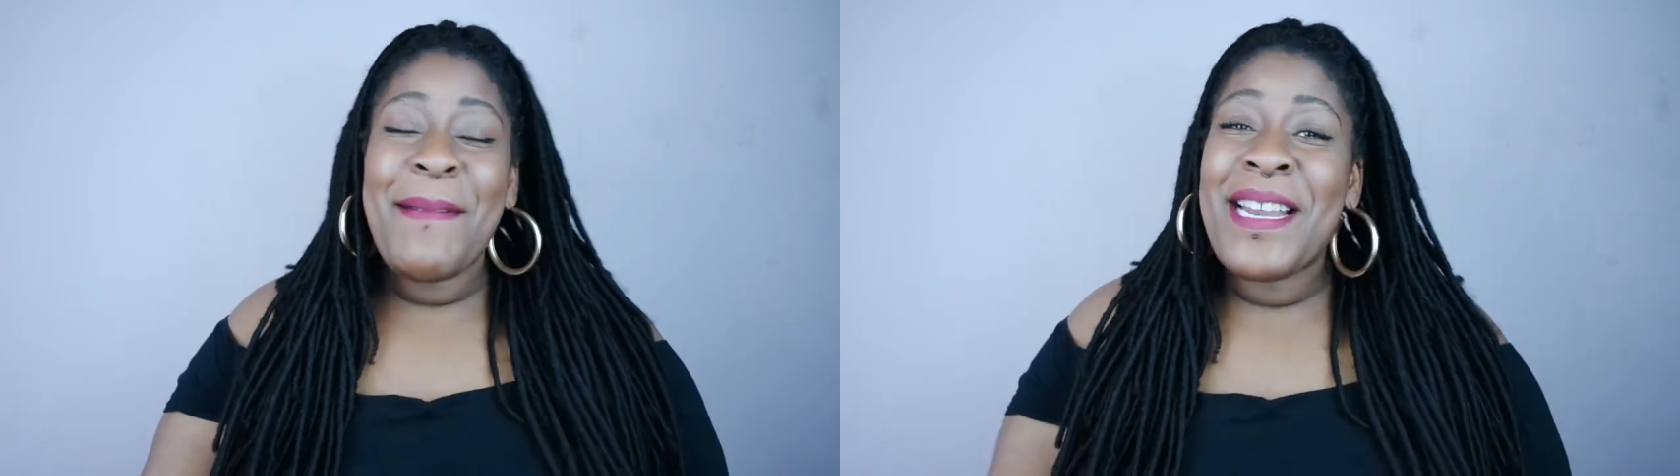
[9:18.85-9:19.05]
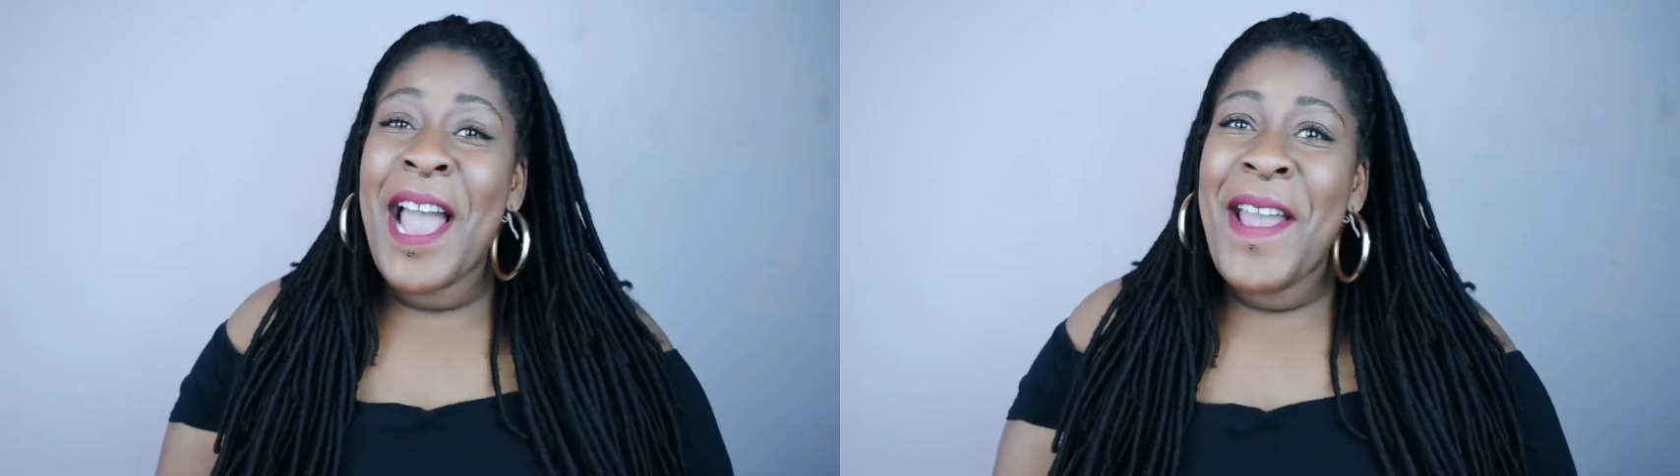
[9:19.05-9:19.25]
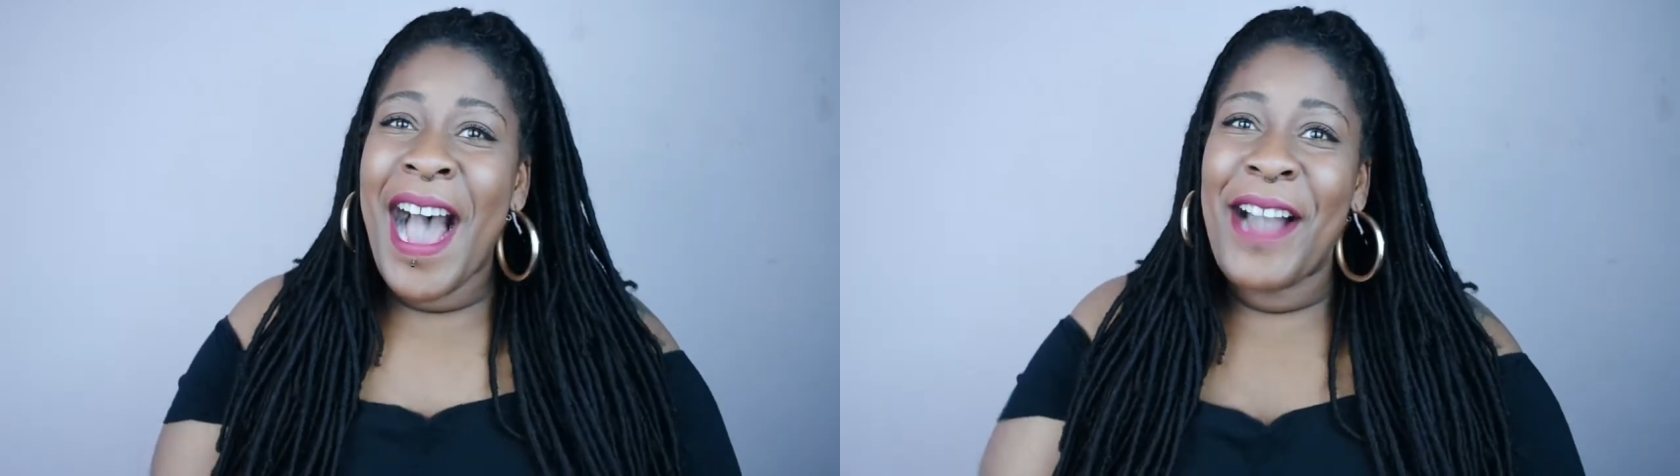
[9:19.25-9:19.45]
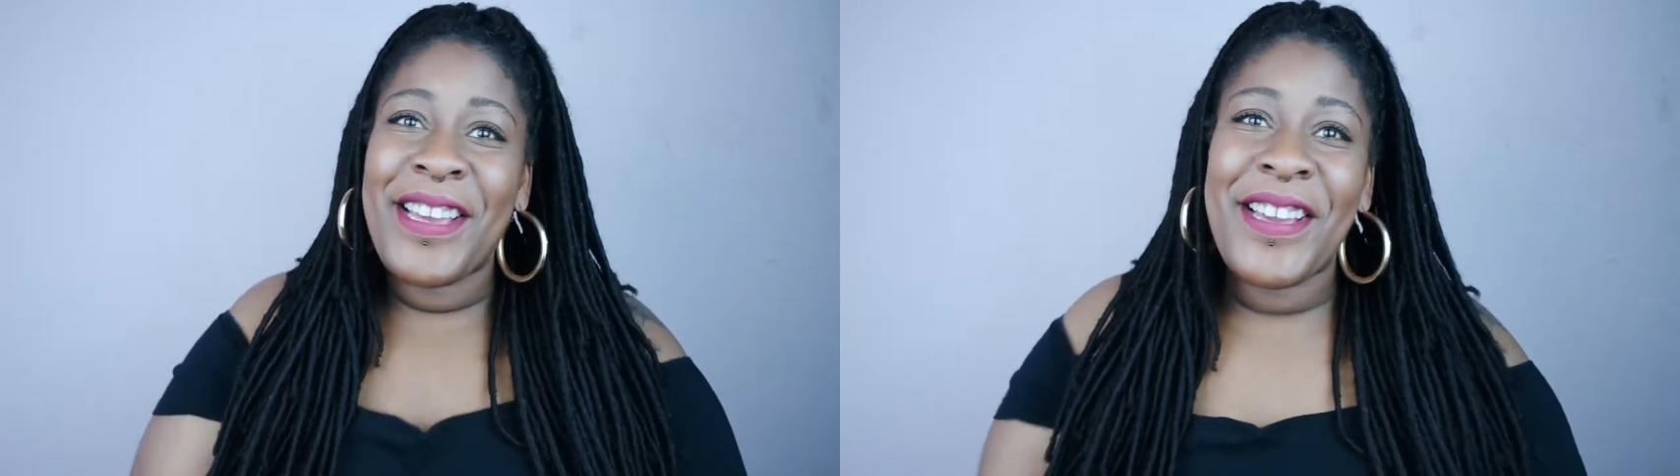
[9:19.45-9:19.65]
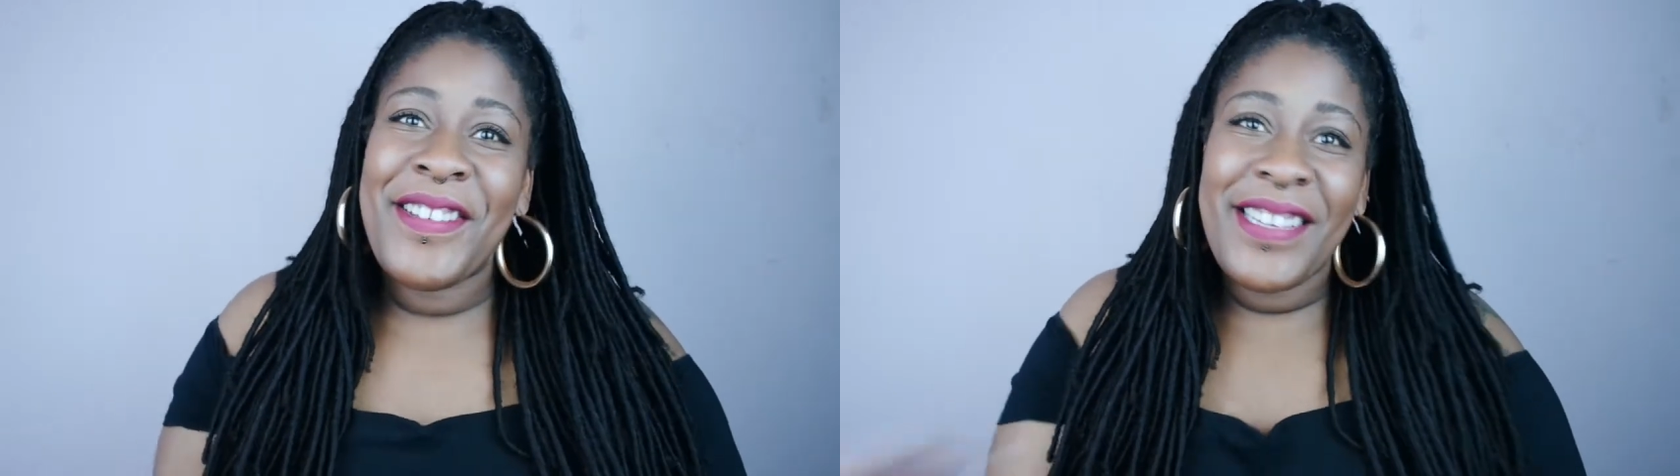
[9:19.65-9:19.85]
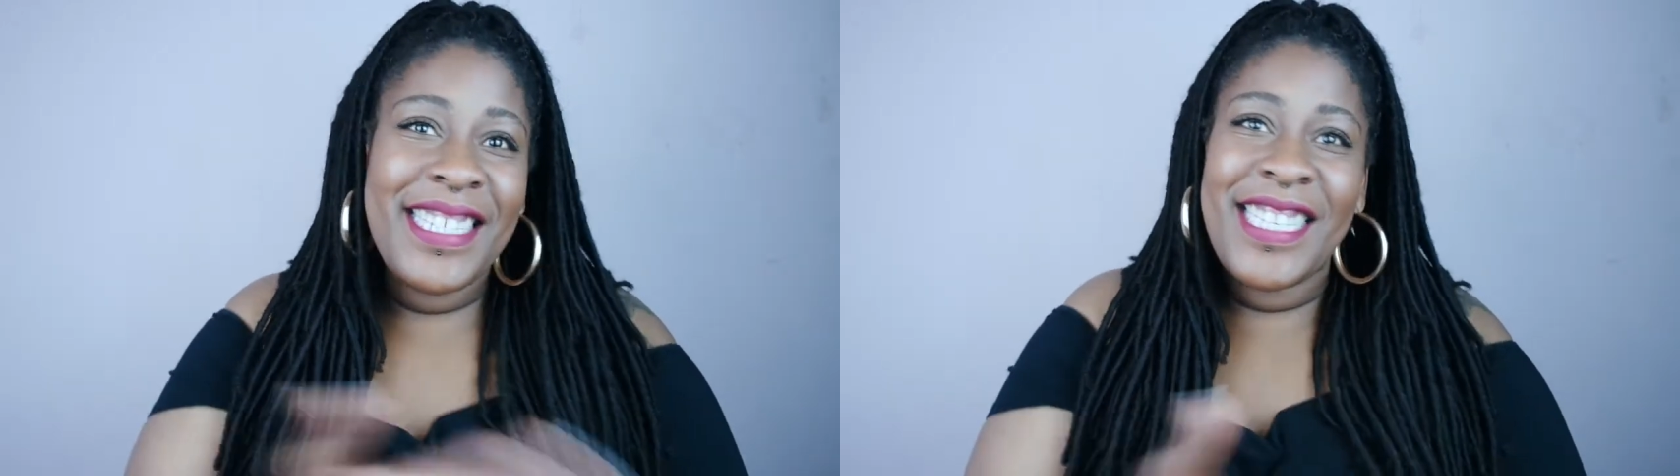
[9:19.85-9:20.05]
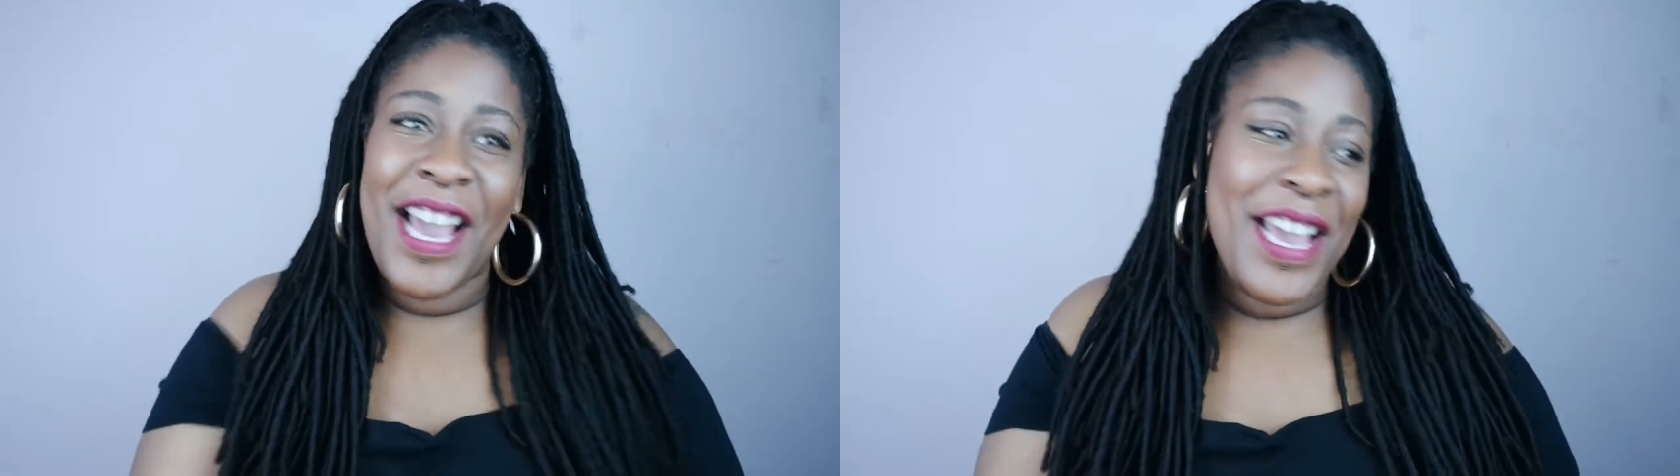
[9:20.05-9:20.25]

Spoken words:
me know how you know,